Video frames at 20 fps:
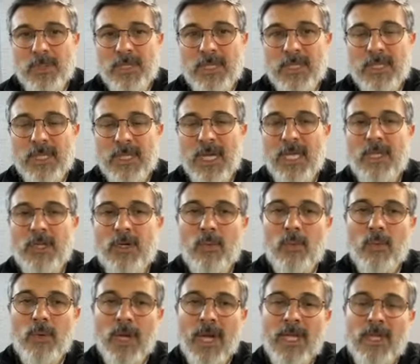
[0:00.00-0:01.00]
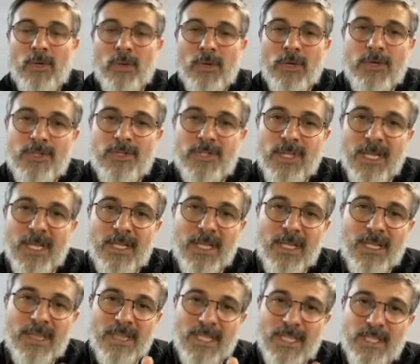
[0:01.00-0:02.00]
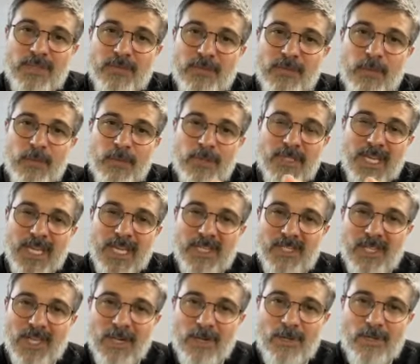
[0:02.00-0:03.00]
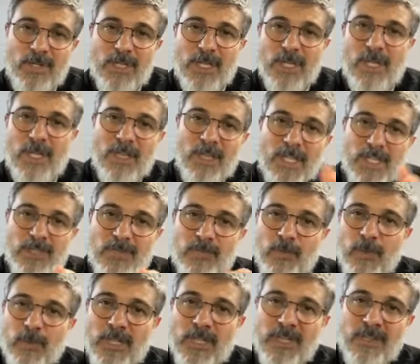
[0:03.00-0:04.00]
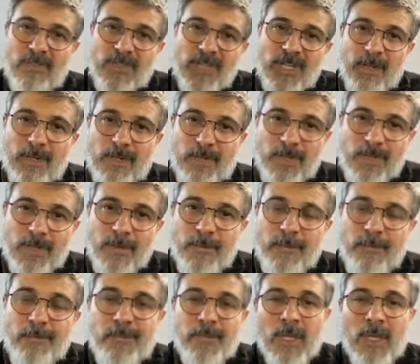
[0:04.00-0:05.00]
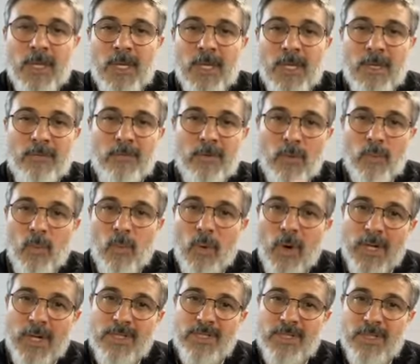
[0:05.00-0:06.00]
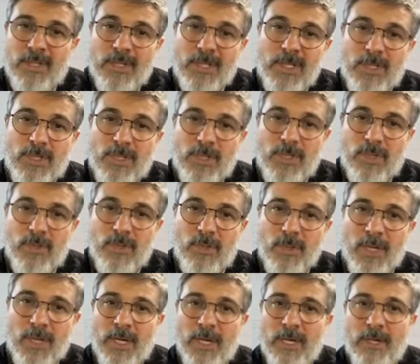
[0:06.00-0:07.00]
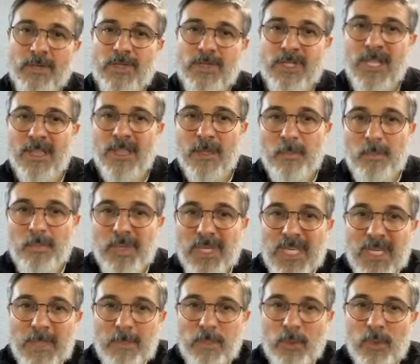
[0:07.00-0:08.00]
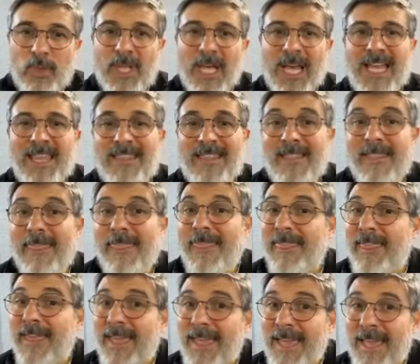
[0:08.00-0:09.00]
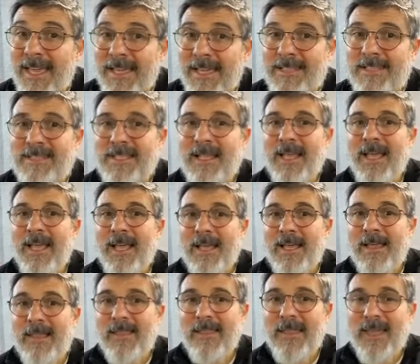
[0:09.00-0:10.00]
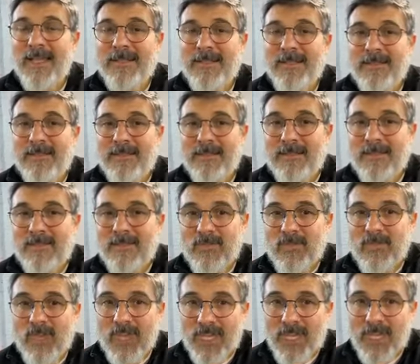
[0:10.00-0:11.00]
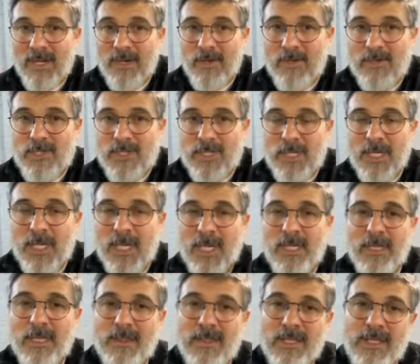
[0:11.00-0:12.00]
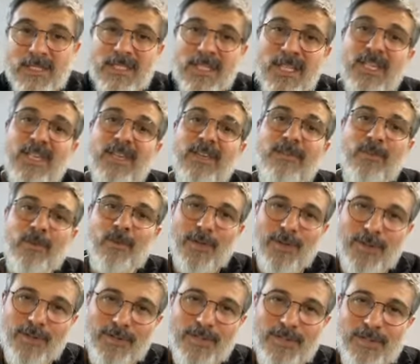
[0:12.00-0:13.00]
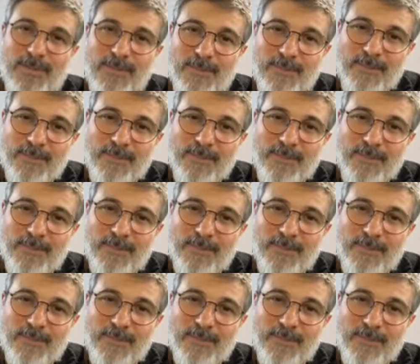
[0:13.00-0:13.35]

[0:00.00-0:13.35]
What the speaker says: you eat and you understand that this food takes energy, this food gives energy. If you watch the things you do and understand the people and the things that take energy and the things that give you energy,